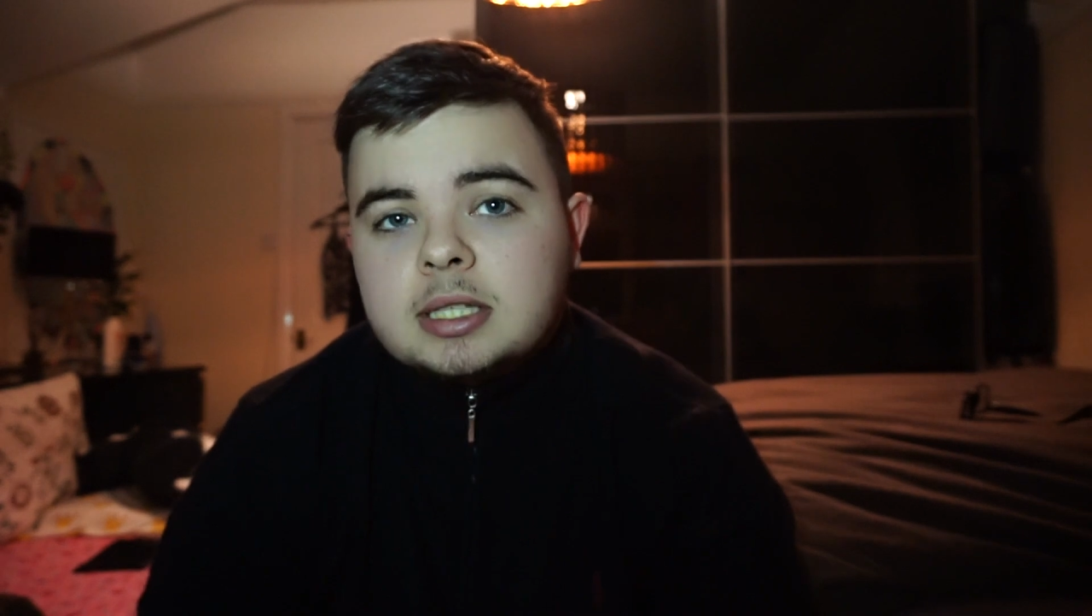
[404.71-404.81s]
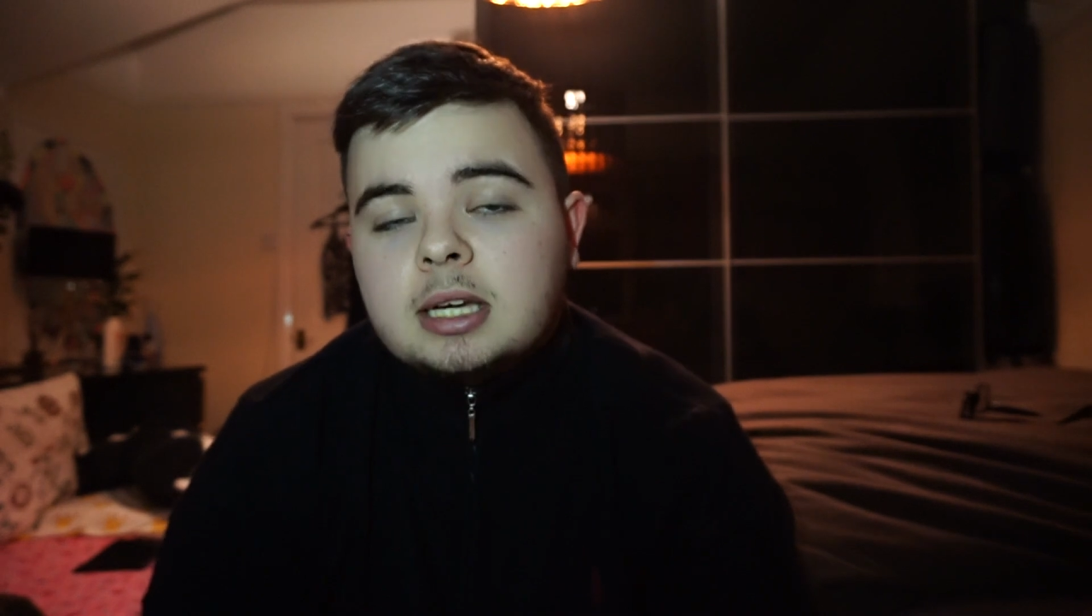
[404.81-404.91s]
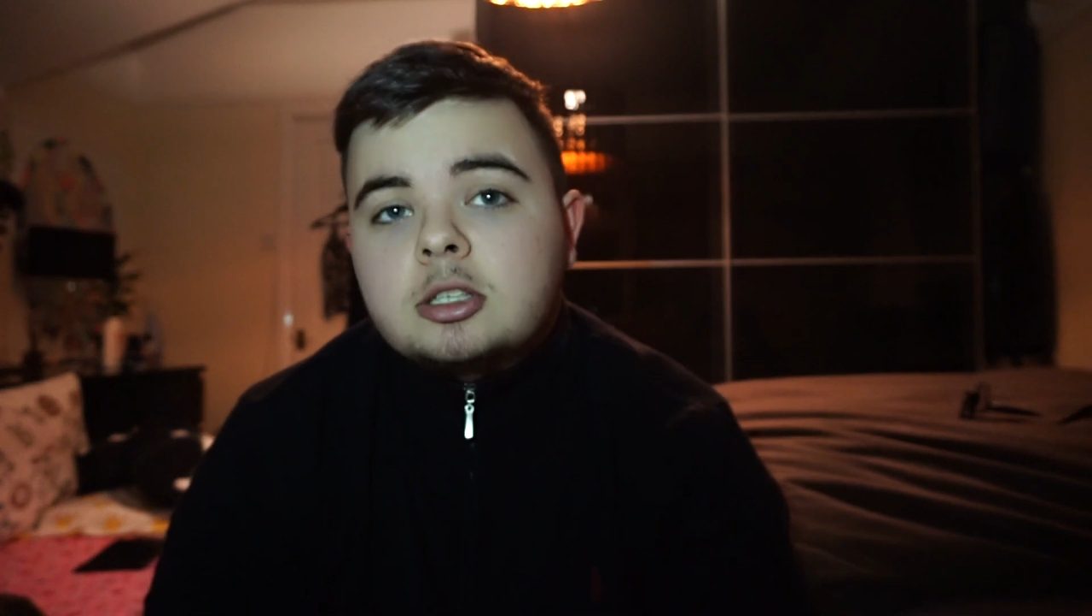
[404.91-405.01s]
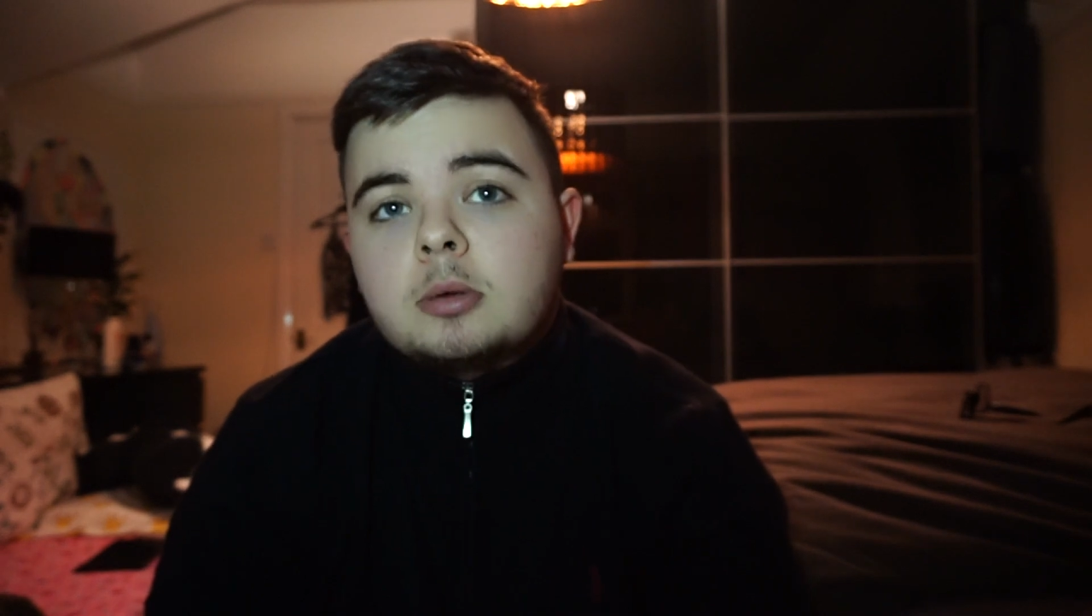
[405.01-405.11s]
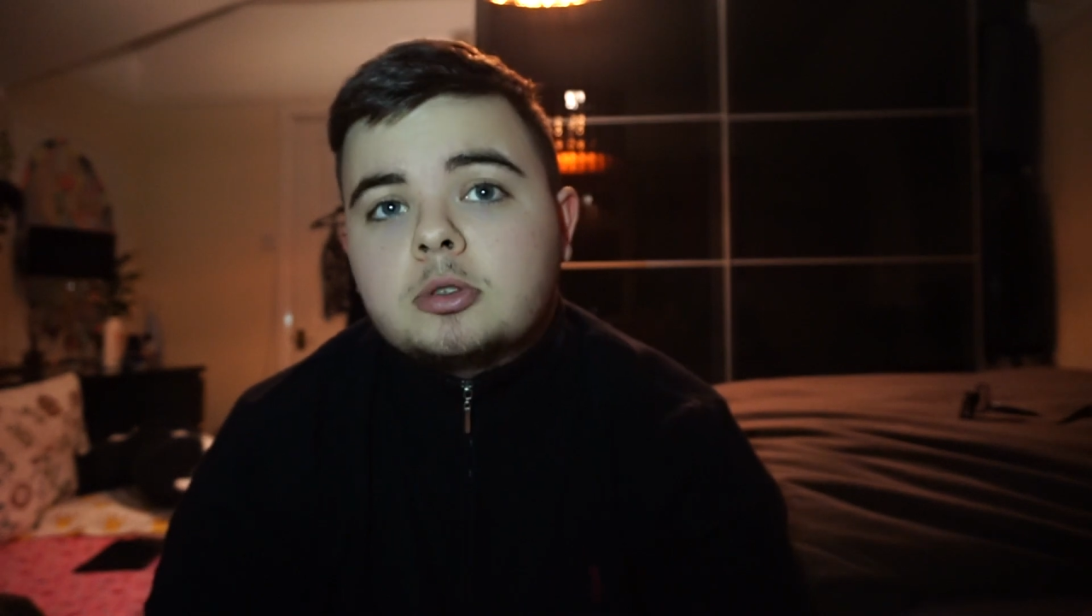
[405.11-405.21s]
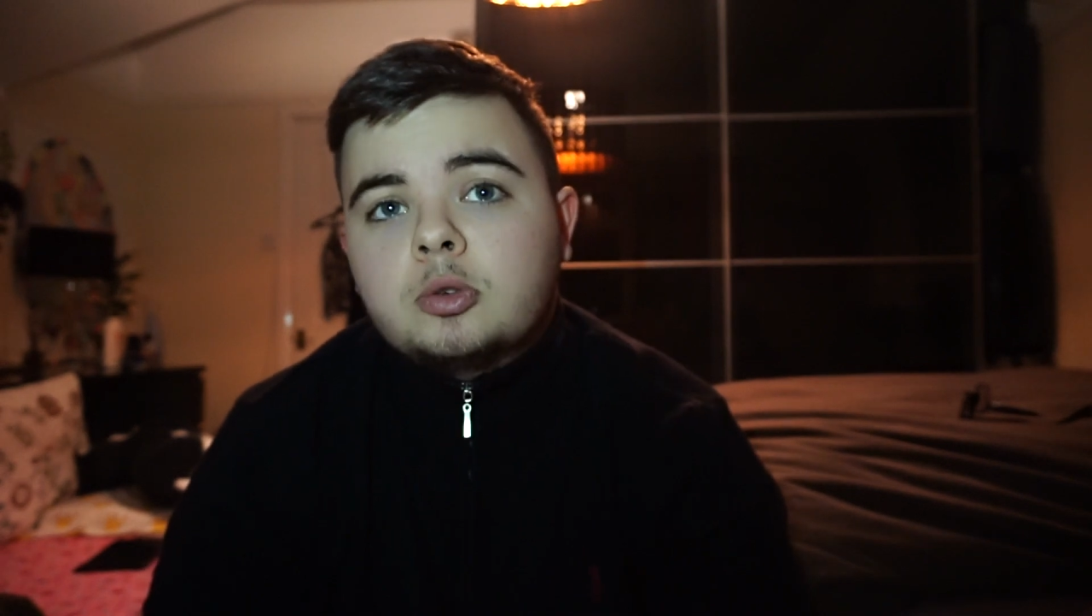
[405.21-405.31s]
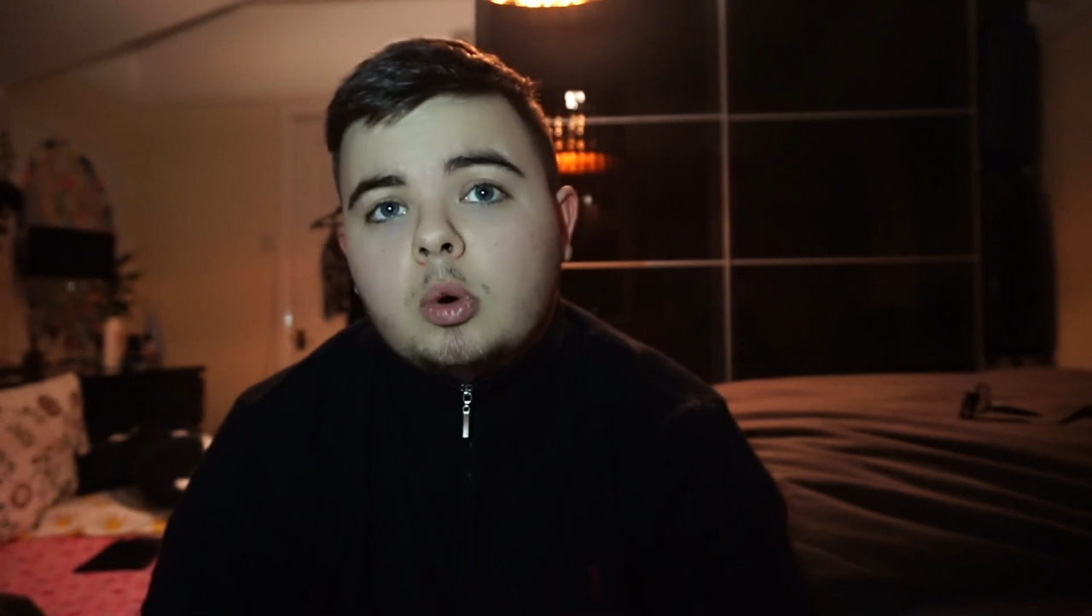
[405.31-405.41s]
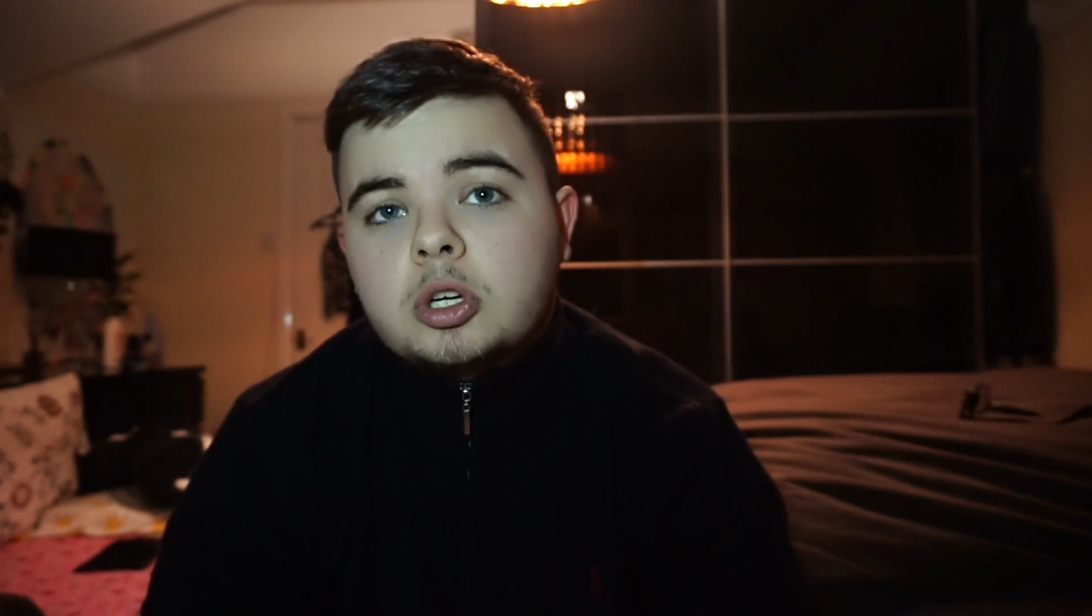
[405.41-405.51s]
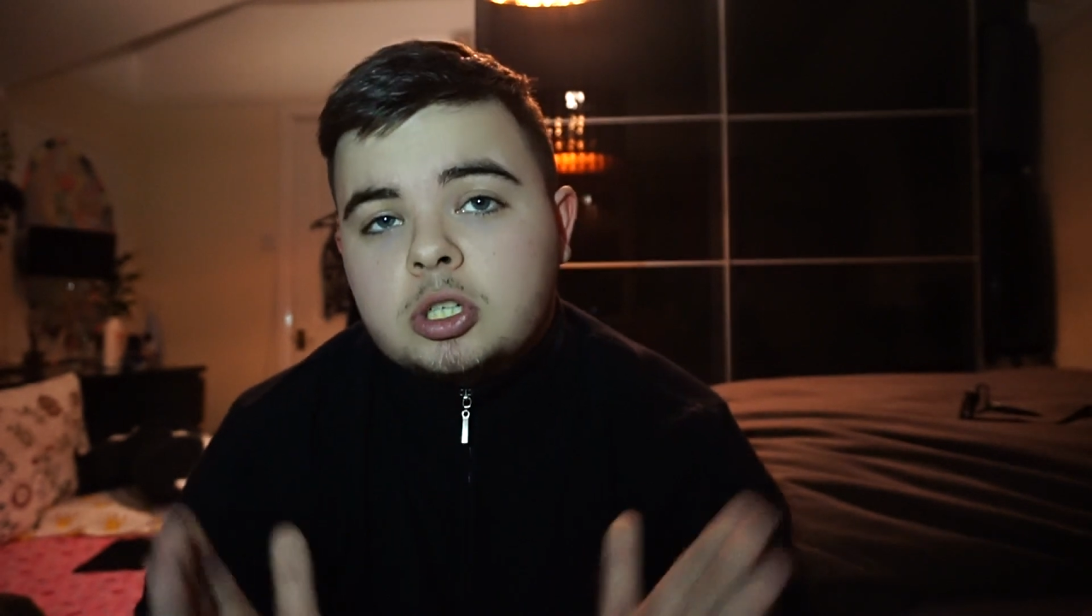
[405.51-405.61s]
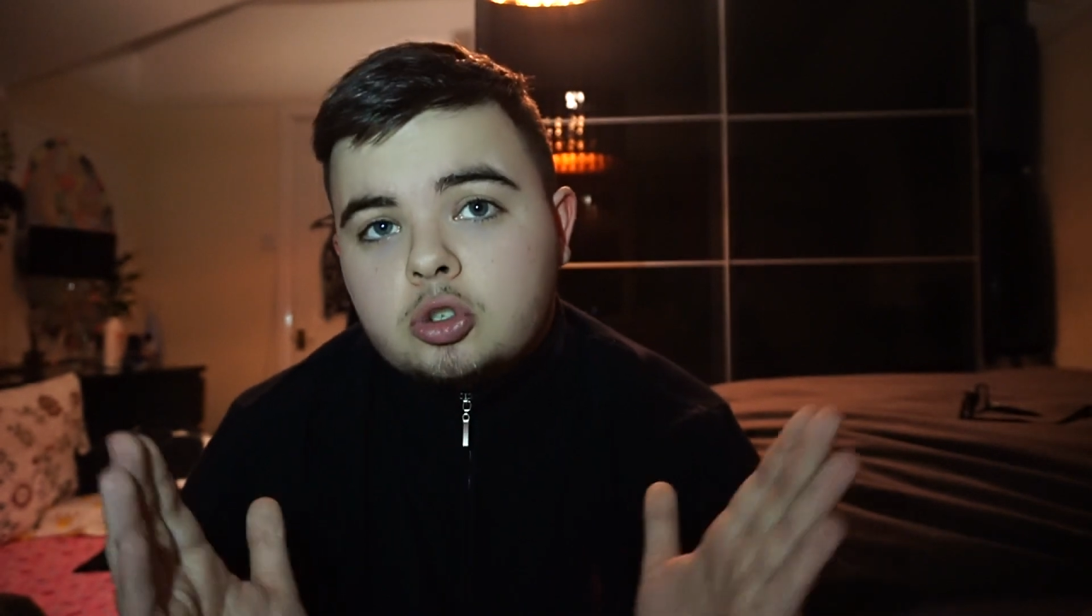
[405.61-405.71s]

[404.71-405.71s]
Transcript: Thank you so much for watching.